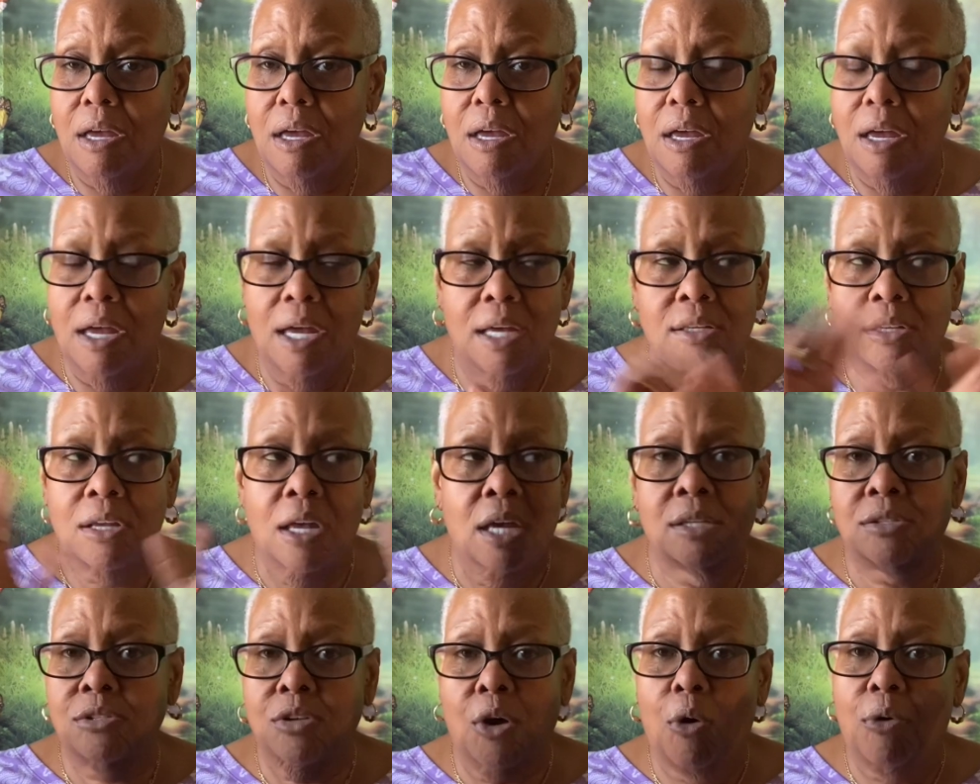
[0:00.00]

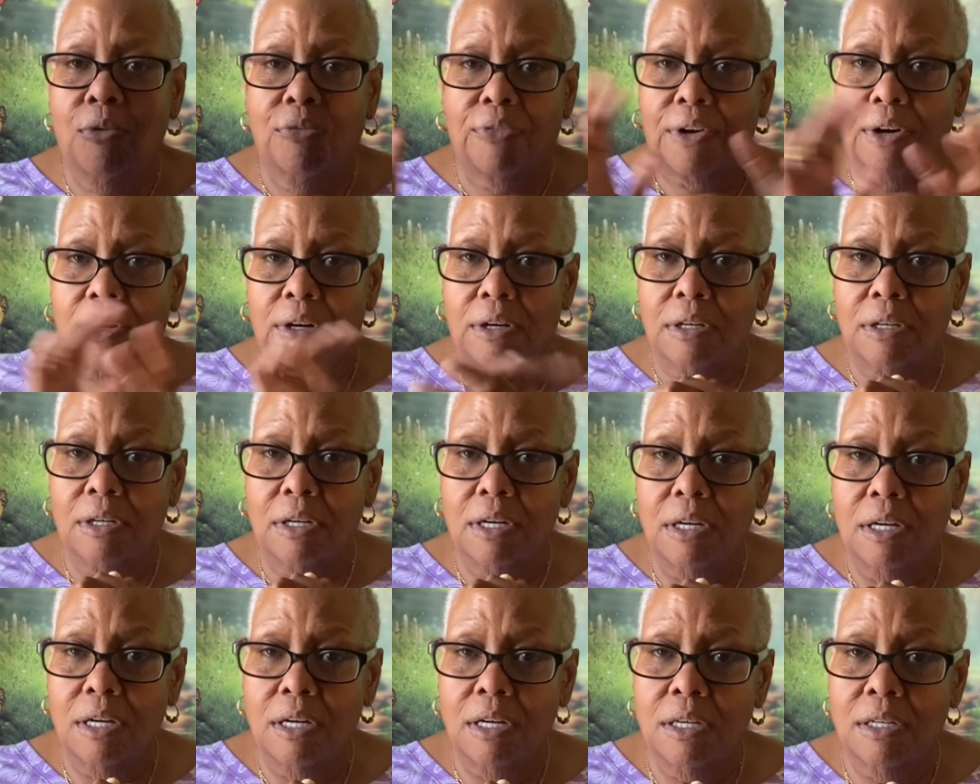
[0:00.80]
It's over.
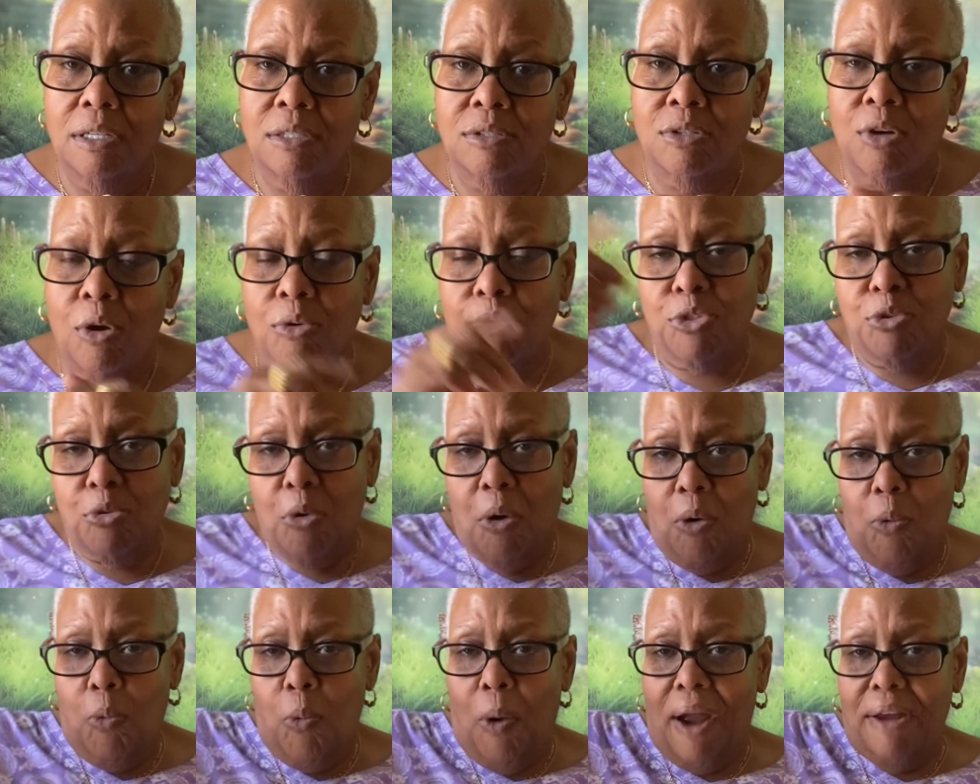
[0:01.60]
Don't
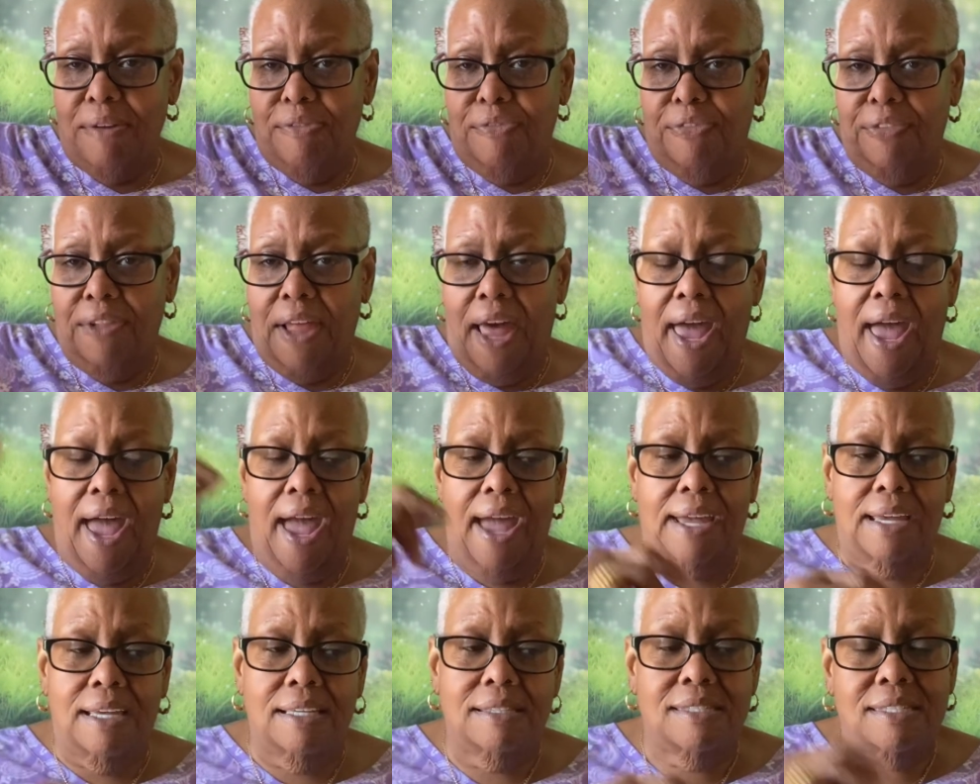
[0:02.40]
throw a white
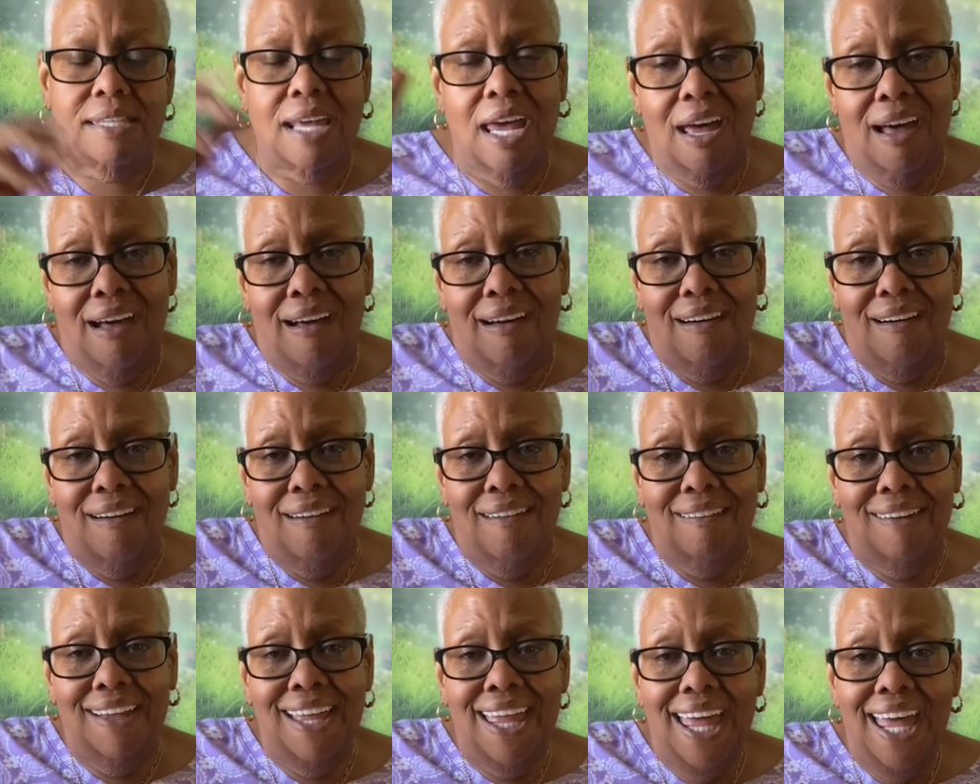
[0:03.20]
flag and say,
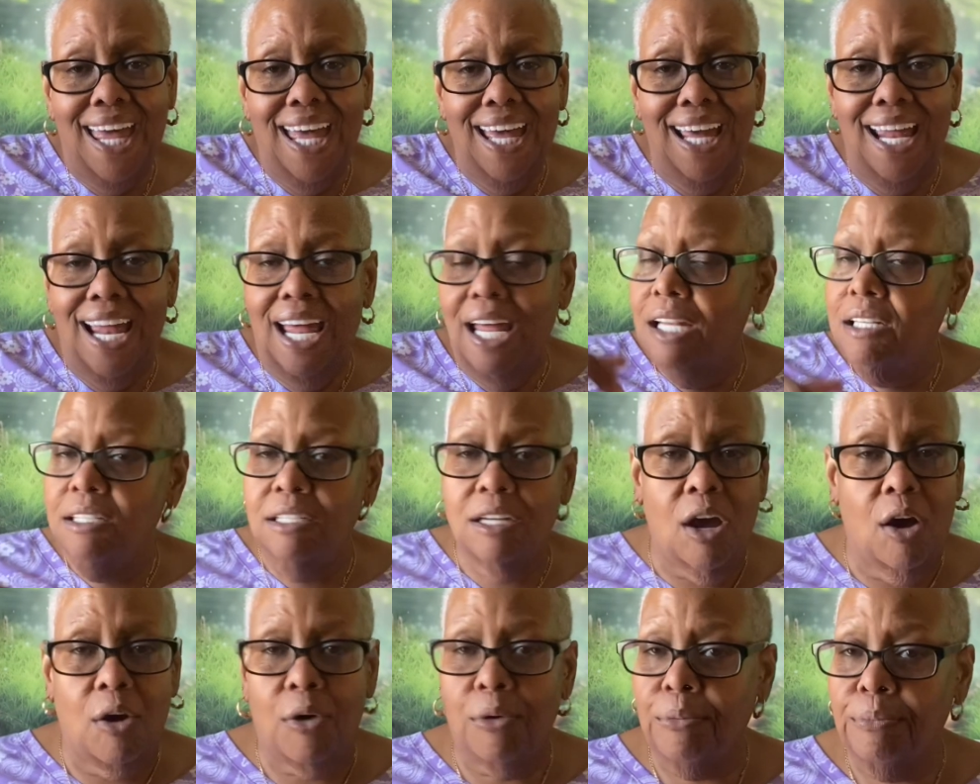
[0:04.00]
oh,
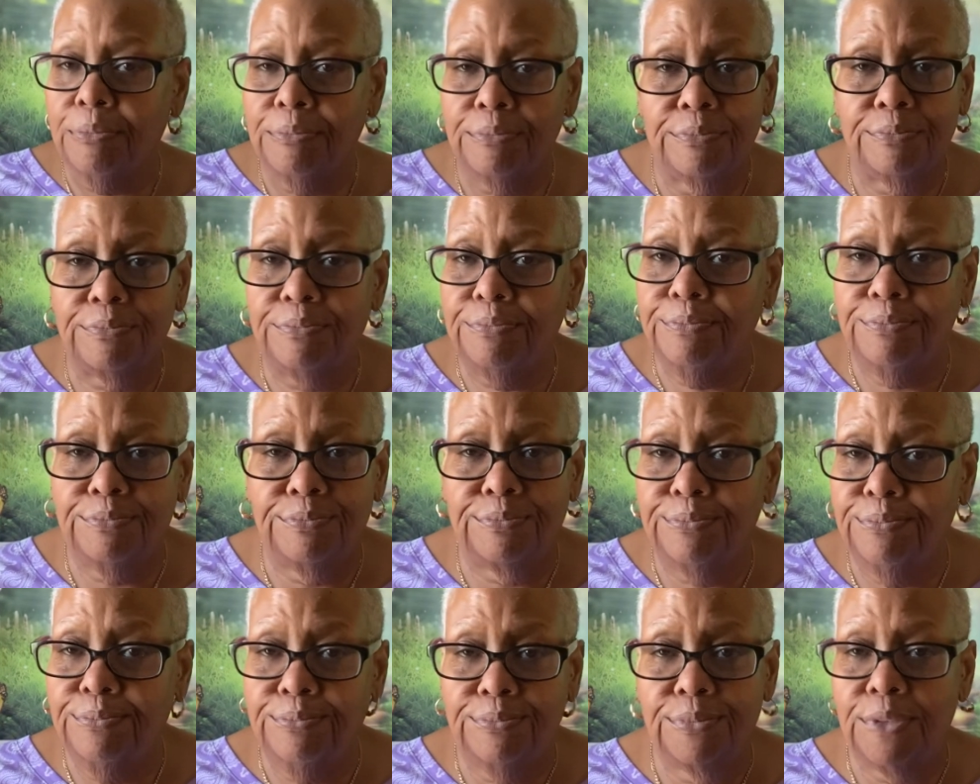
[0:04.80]
no.
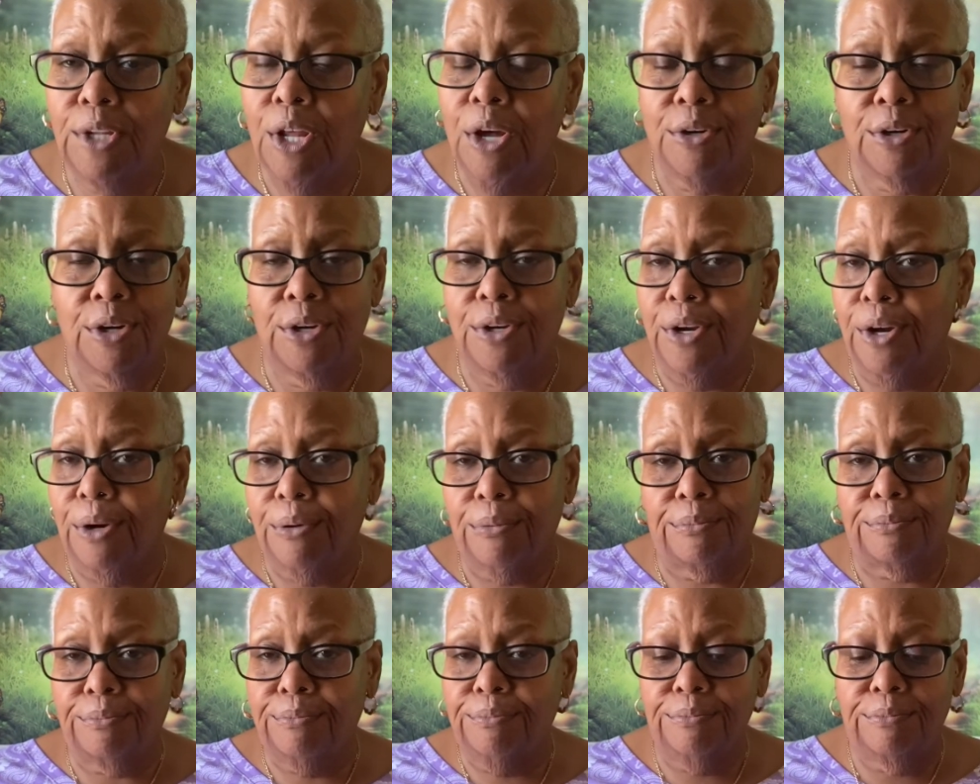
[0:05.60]

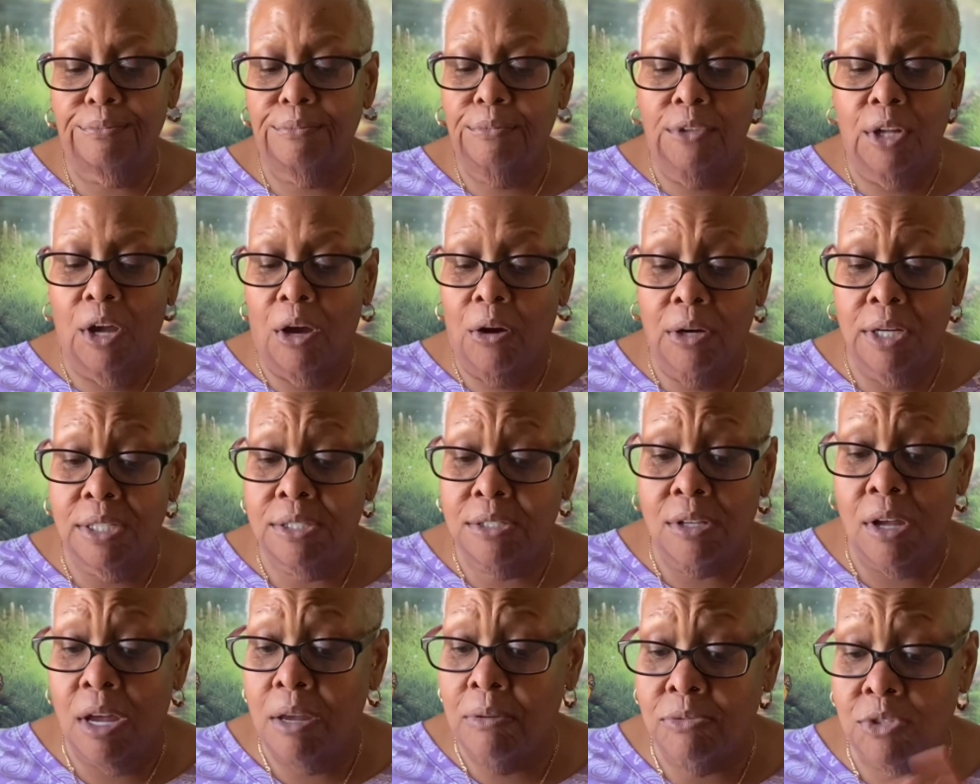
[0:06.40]
No,
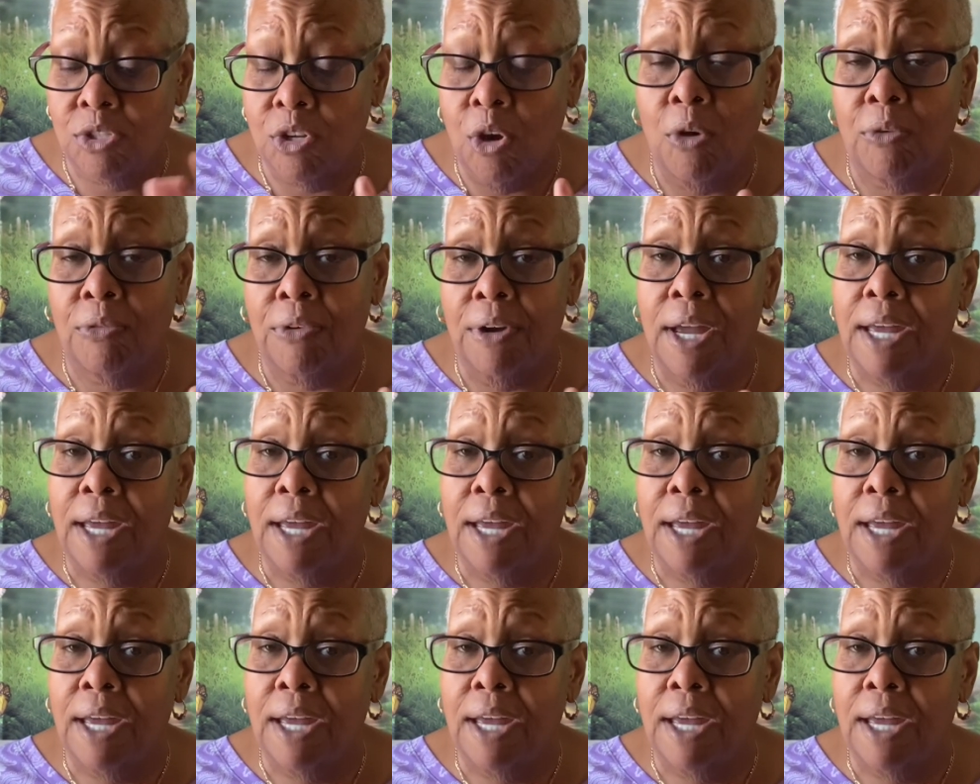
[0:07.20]
it's over.